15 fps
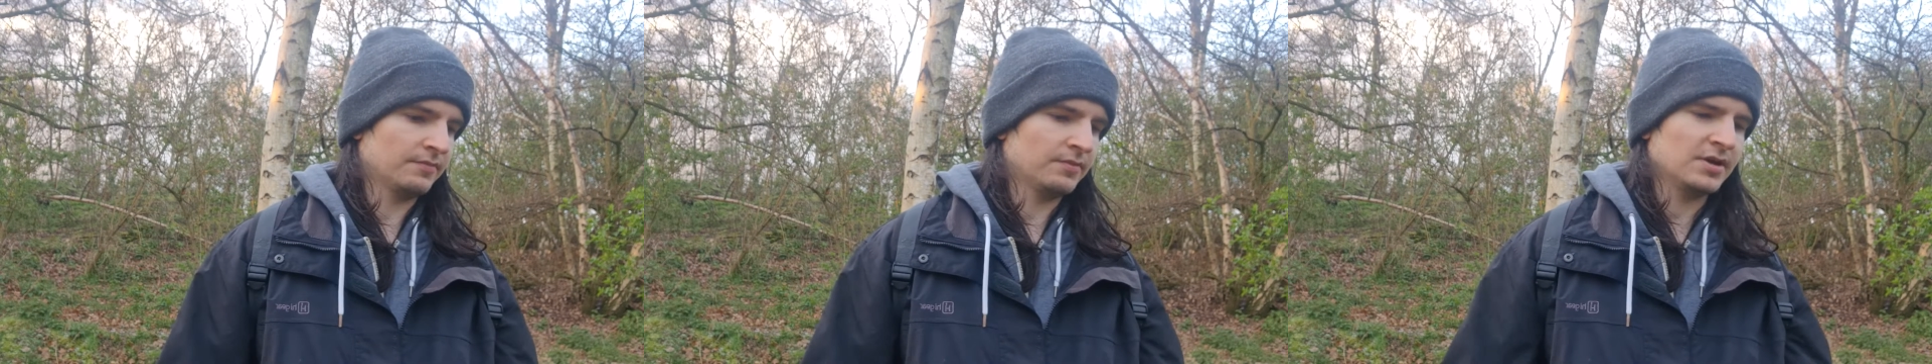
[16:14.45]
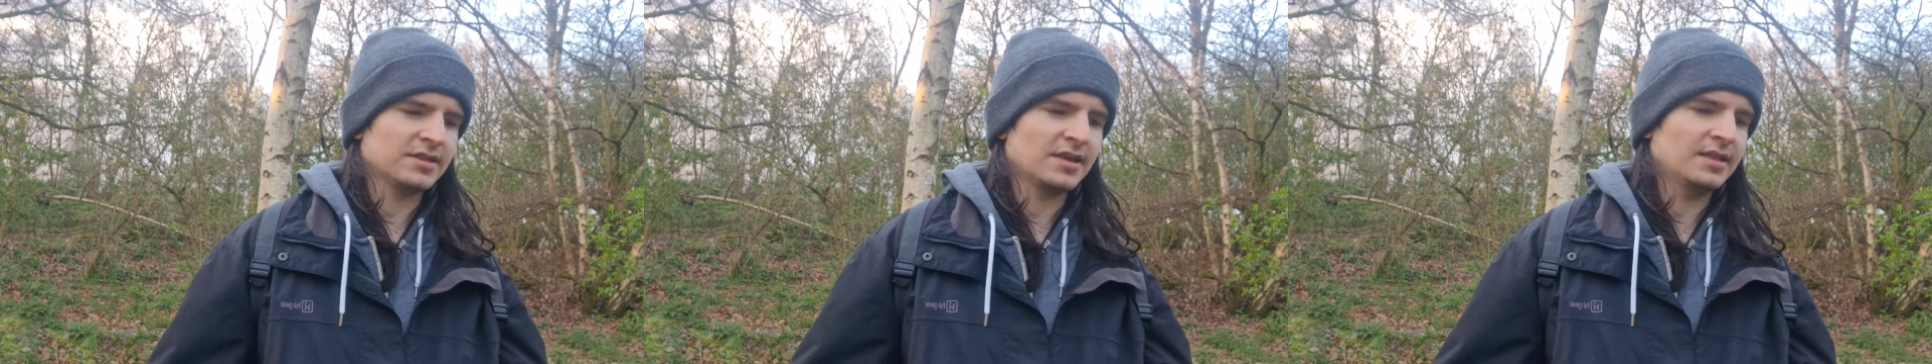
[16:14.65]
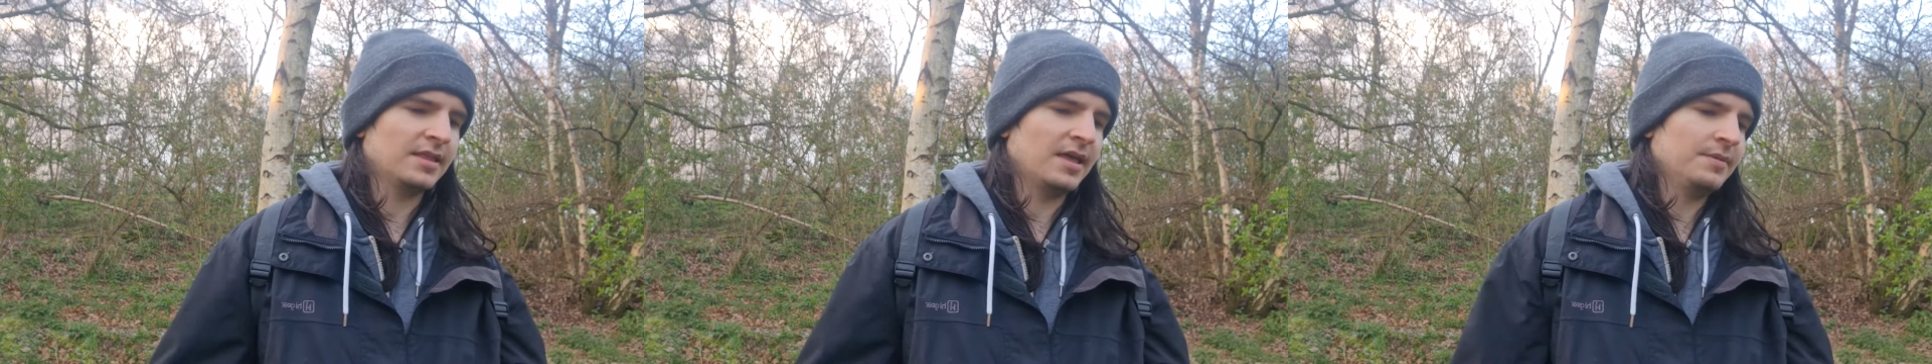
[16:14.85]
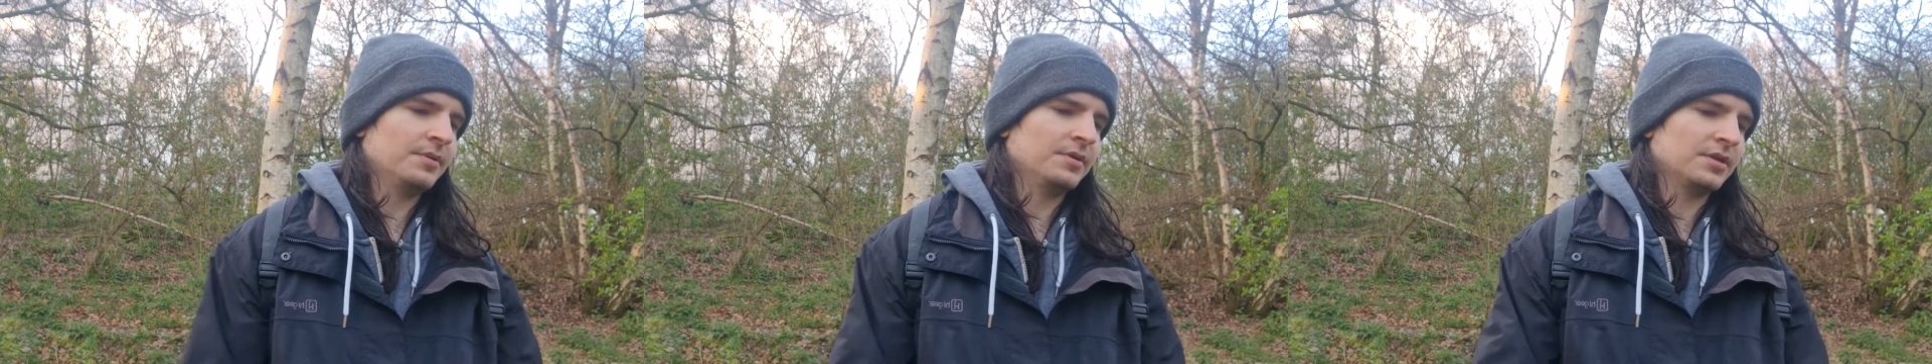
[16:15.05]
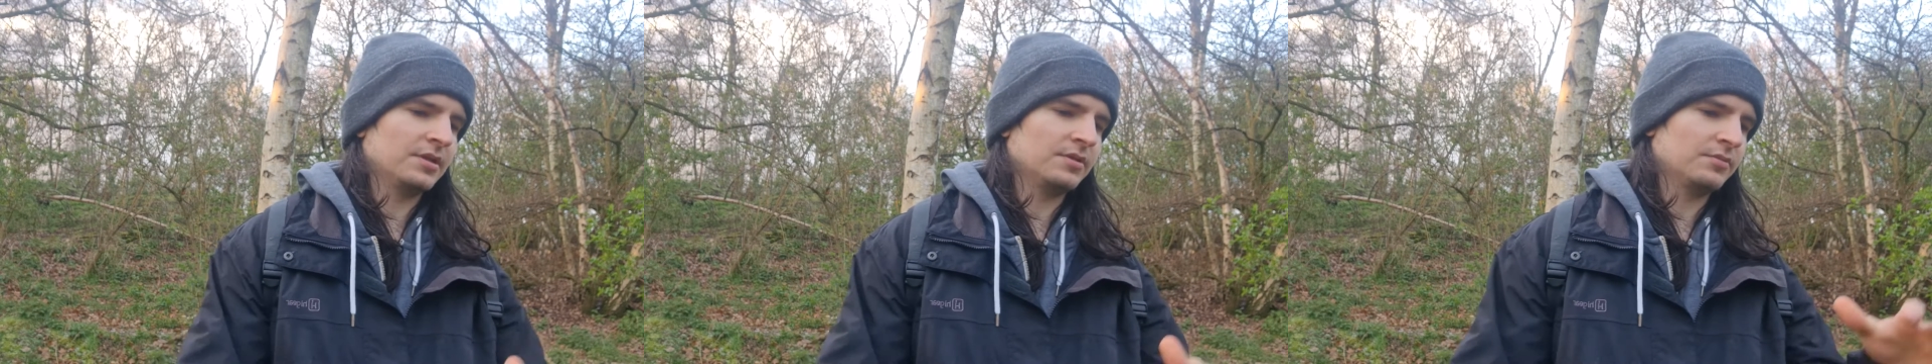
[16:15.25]
When I say a label,
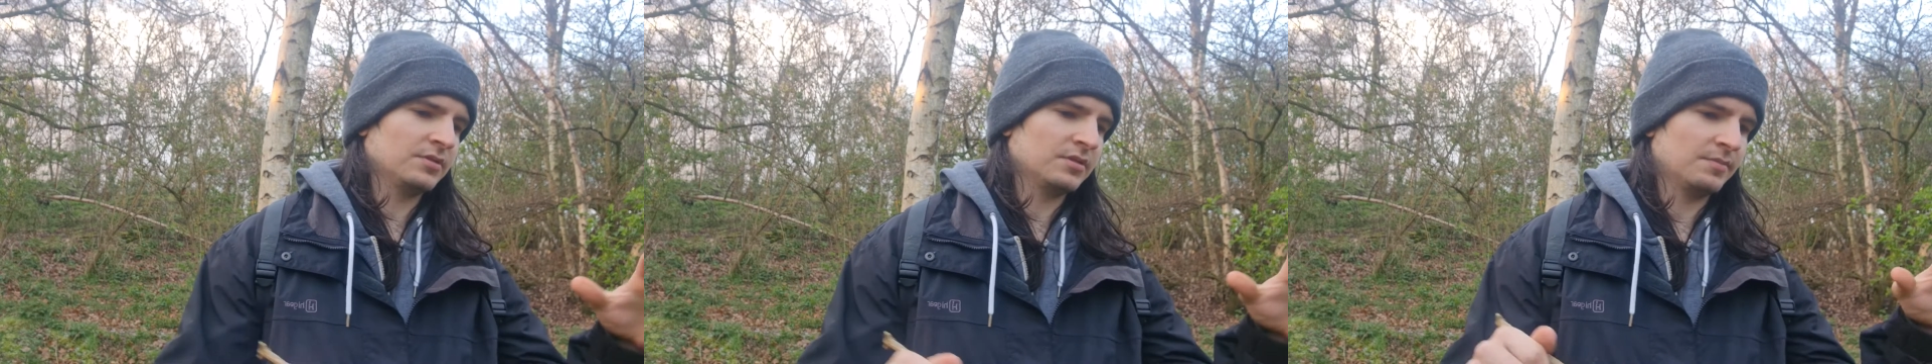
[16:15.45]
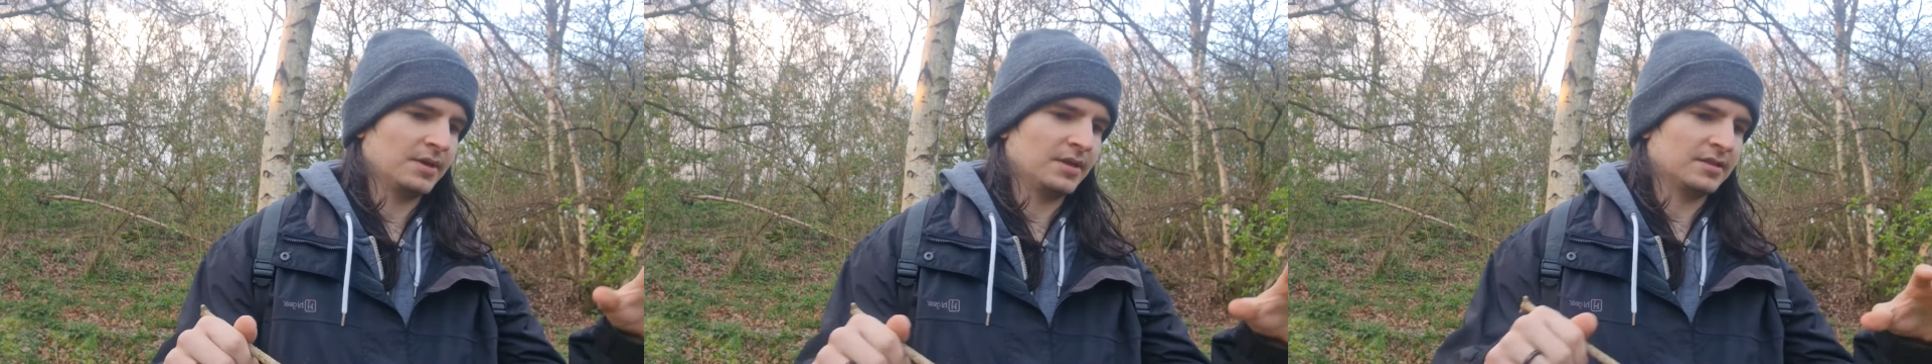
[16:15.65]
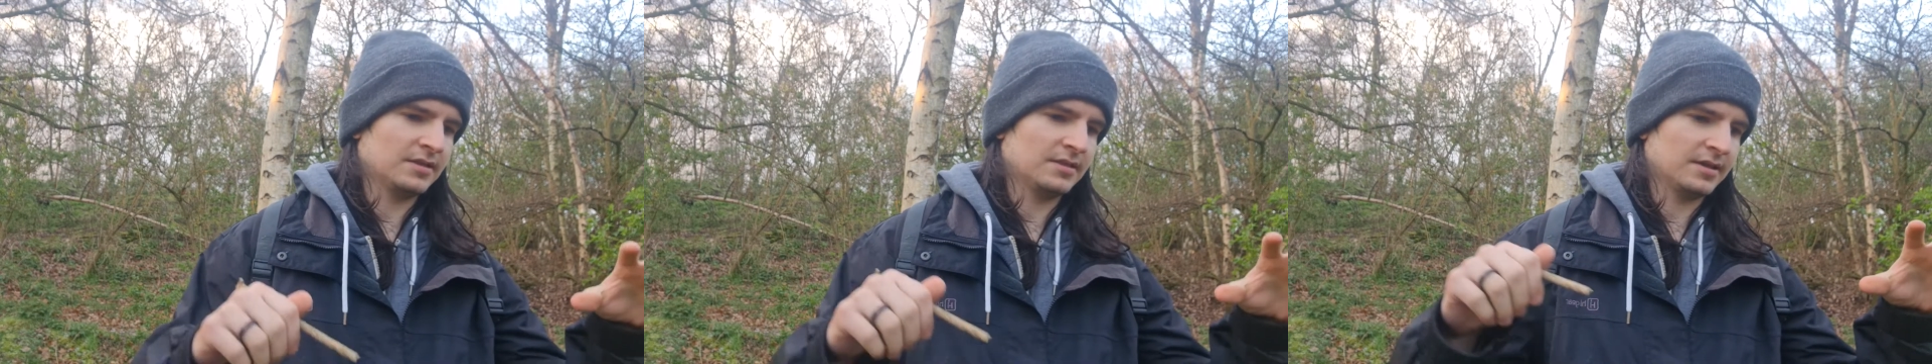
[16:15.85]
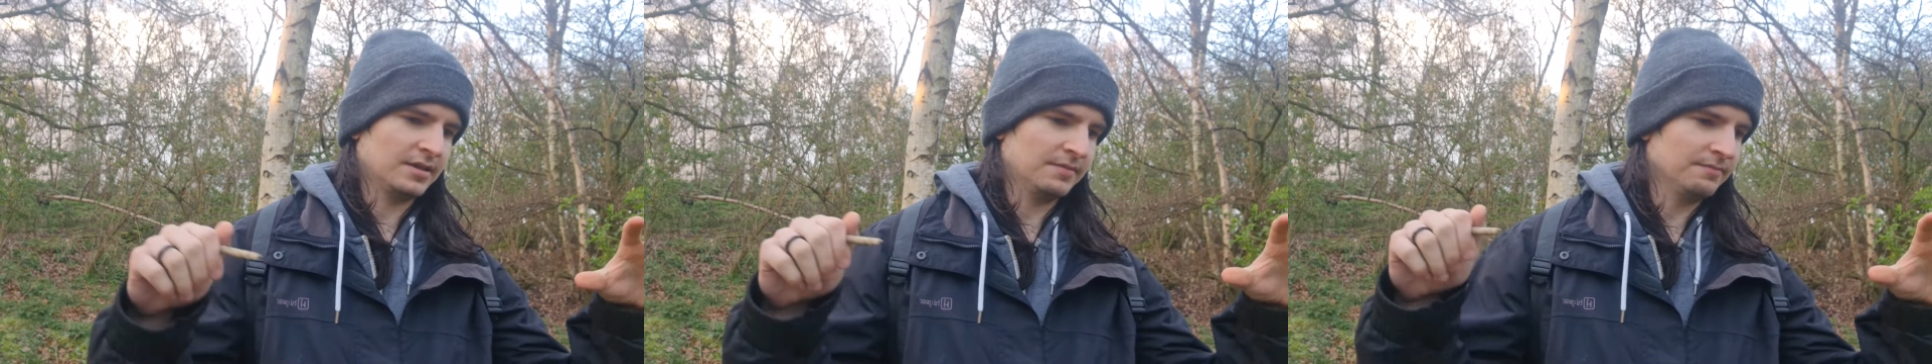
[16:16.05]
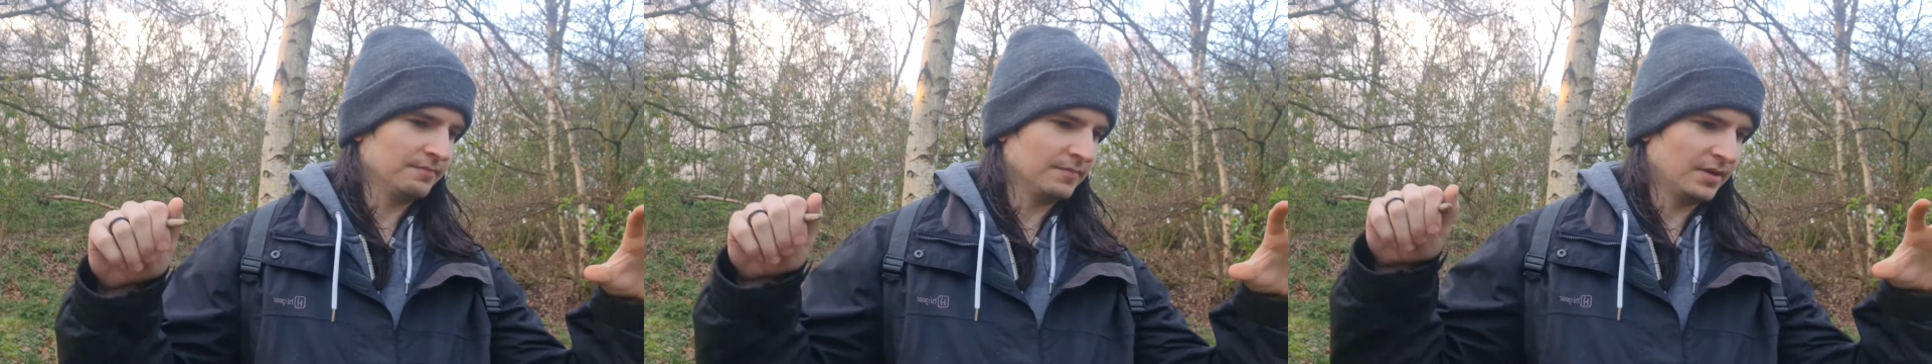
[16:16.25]
I don't want it to make it sound like an